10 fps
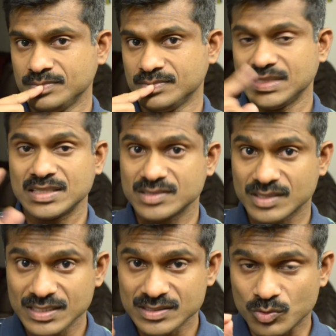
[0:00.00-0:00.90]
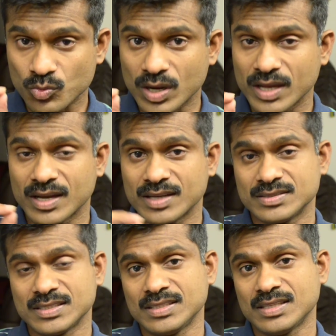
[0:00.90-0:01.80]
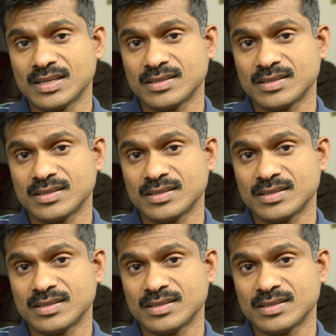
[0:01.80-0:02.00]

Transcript: There is a reason why I say that.